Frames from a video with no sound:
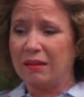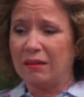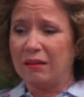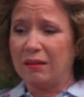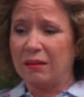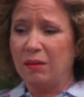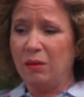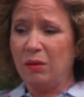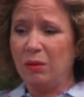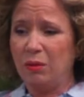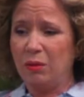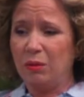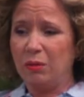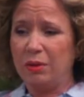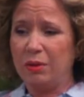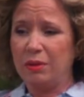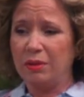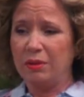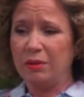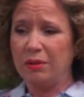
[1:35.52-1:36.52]
Oh,
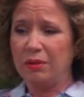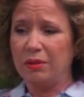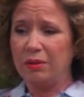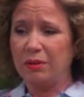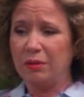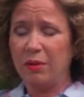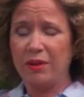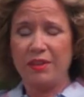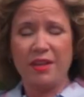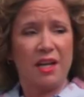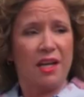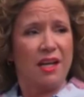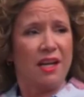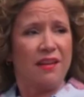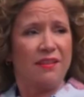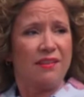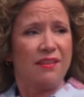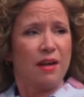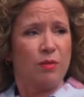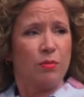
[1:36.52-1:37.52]
well then I
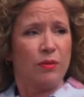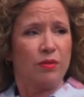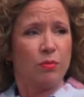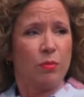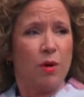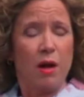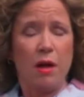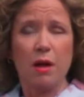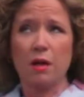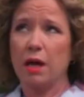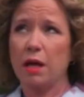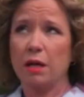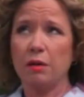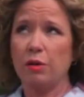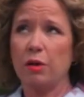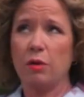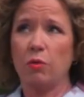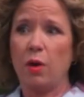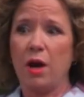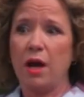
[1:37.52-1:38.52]
guess I was wrong. I don't
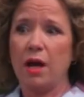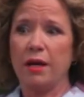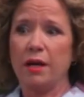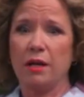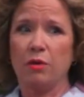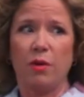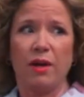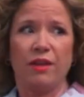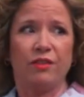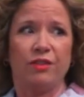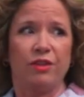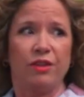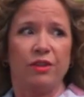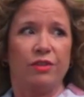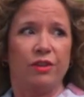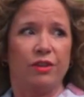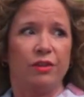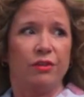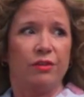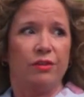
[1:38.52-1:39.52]
know why I questioned
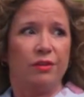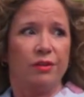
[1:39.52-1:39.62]
you.